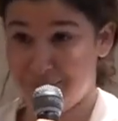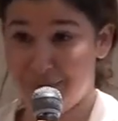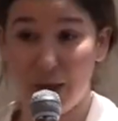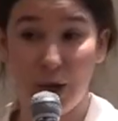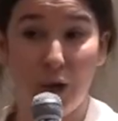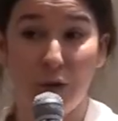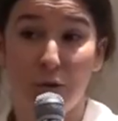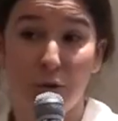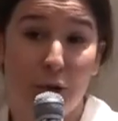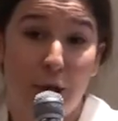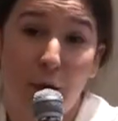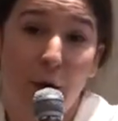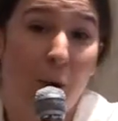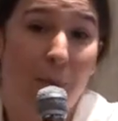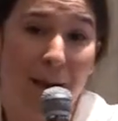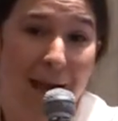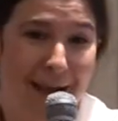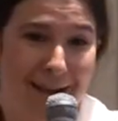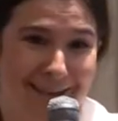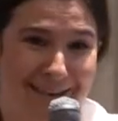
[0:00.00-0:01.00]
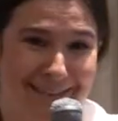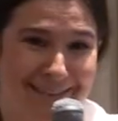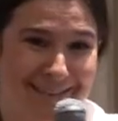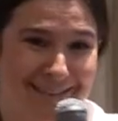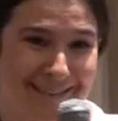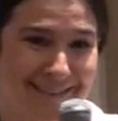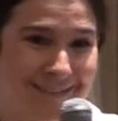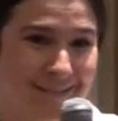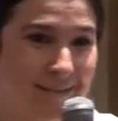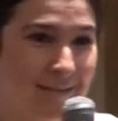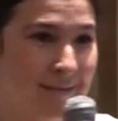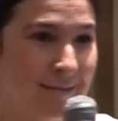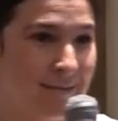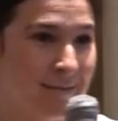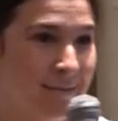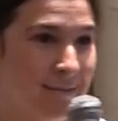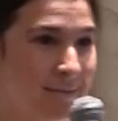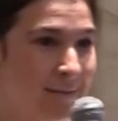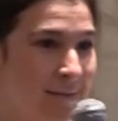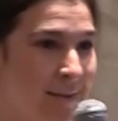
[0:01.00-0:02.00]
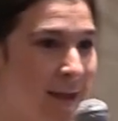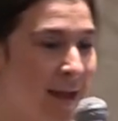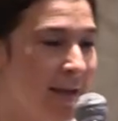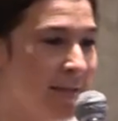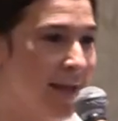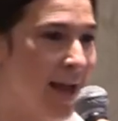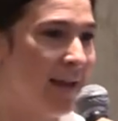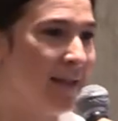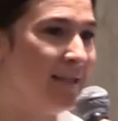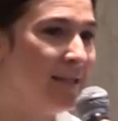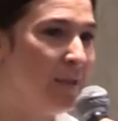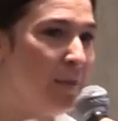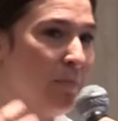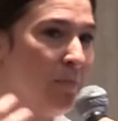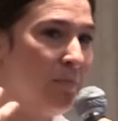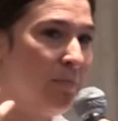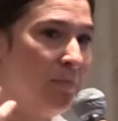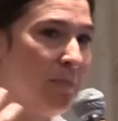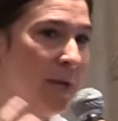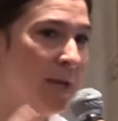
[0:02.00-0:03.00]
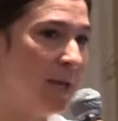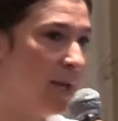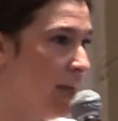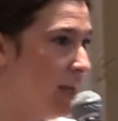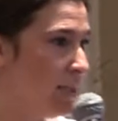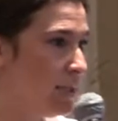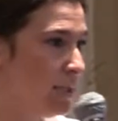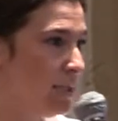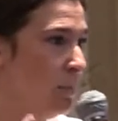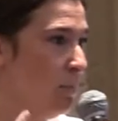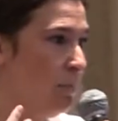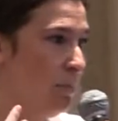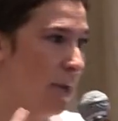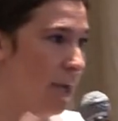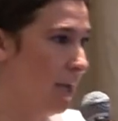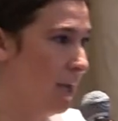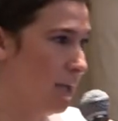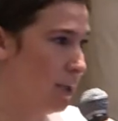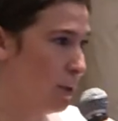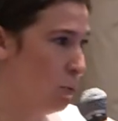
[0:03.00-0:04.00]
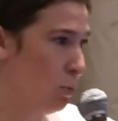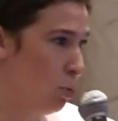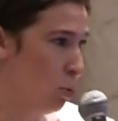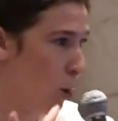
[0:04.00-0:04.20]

They, they go back. That is the biggest, biggest